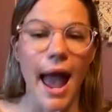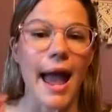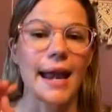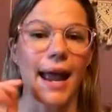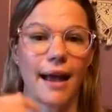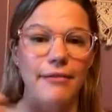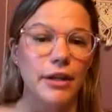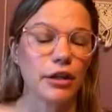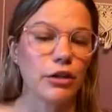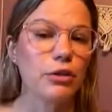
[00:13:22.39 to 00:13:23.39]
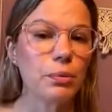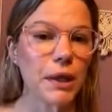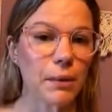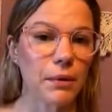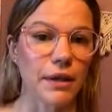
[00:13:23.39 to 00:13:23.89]
and having you
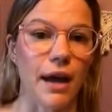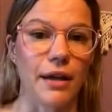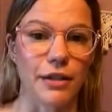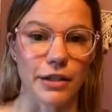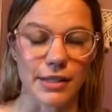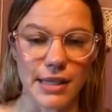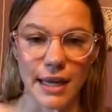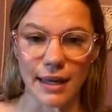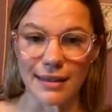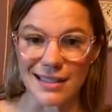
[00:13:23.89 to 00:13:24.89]
be able to understand